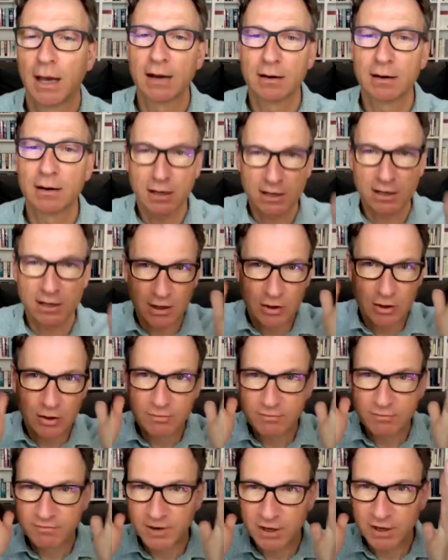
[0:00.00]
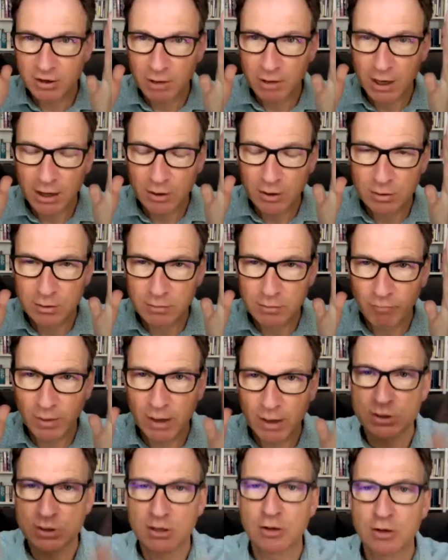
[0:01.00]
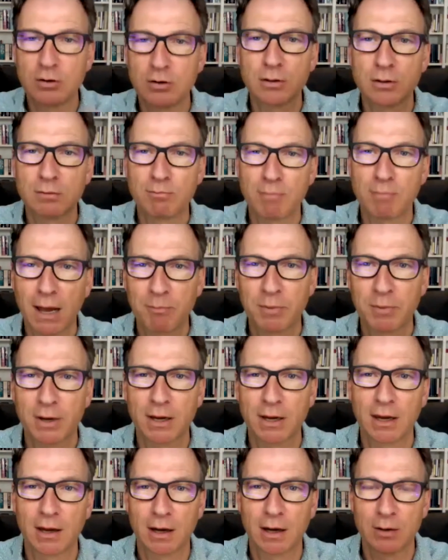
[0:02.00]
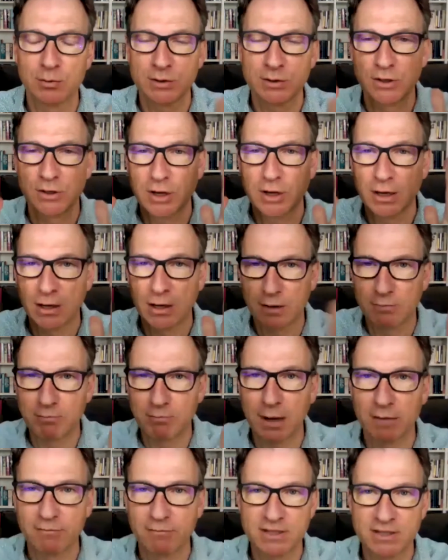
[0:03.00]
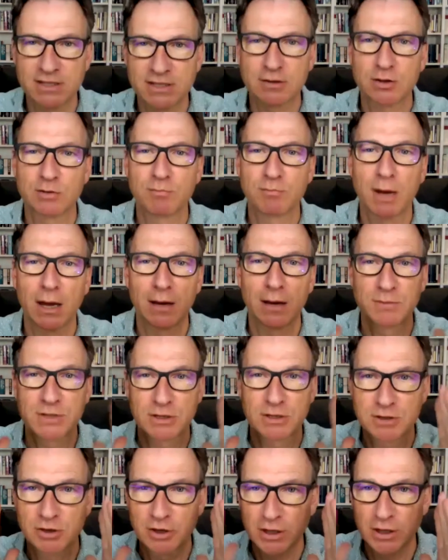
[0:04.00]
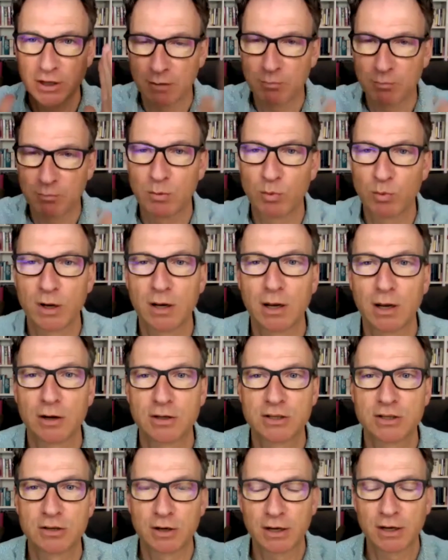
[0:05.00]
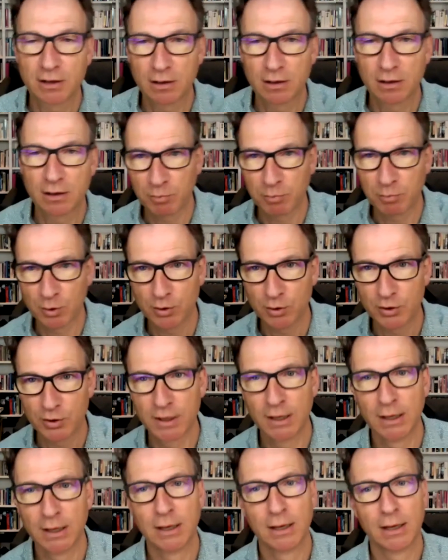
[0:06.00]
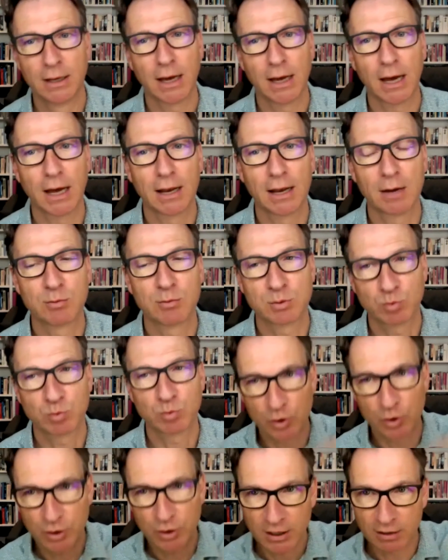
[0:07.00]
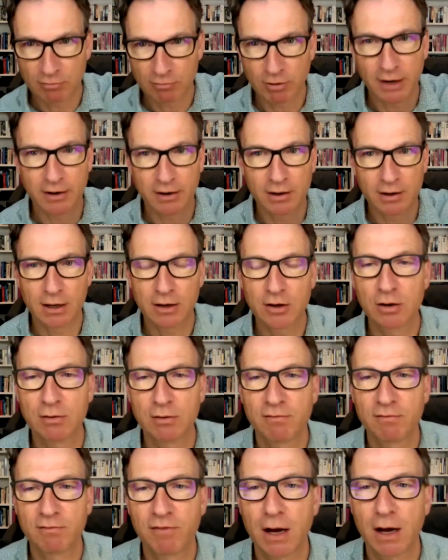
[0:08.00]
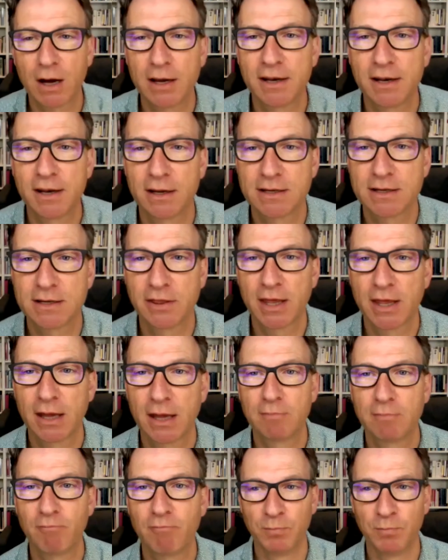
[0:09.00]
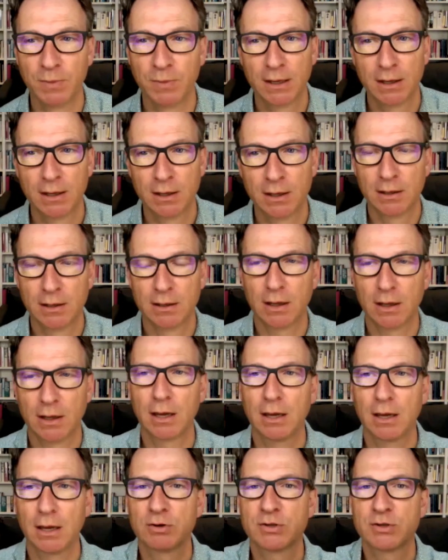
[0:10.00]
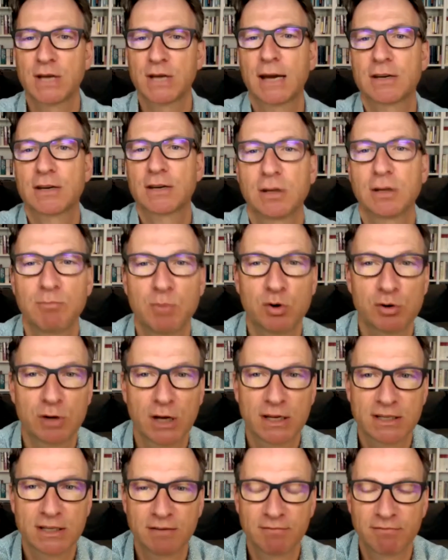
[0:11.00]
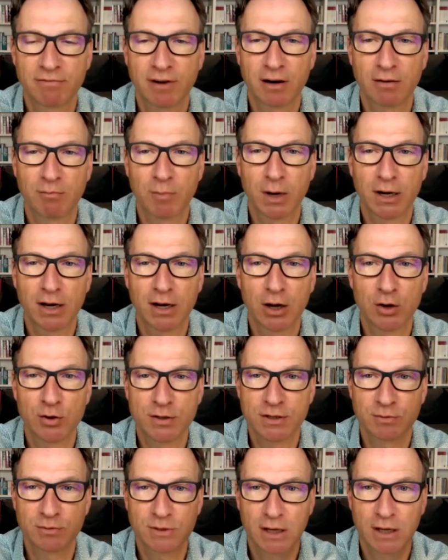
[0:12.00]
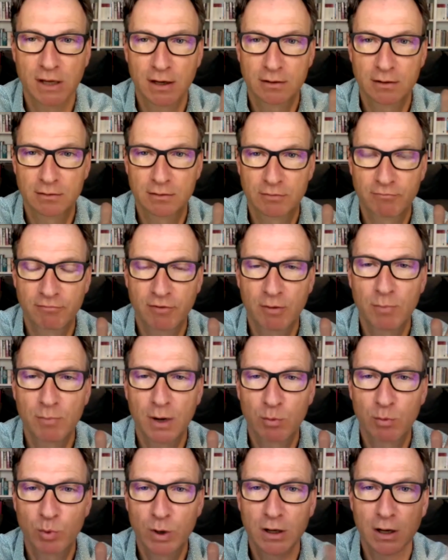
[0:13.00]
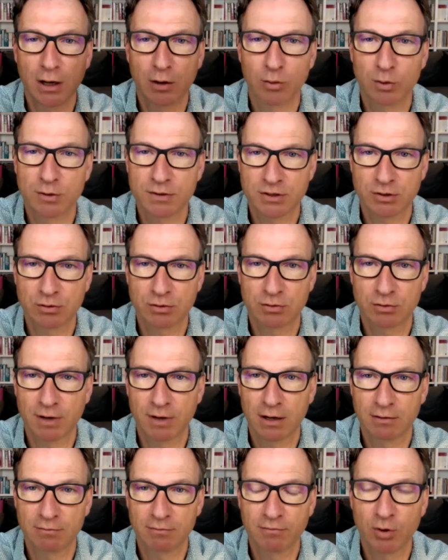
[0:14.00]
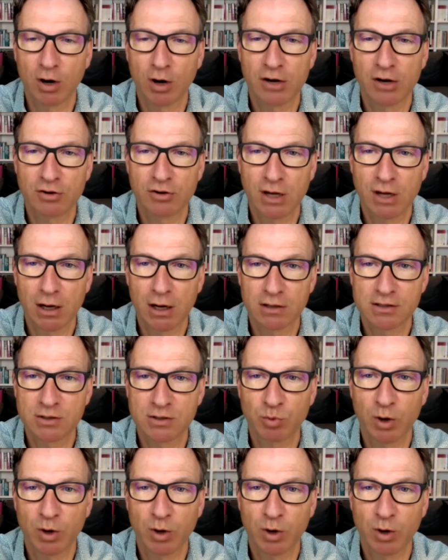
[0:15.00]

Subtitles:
I couldn't figure out. I was Google mapping it. I was looking at physical maps. I was looking out my window. I was looking at the port. And I was walking around and I couldn't find it. And then it was actually more or less in front of my nose. It was like from my window, it was sort of like 400 yards away.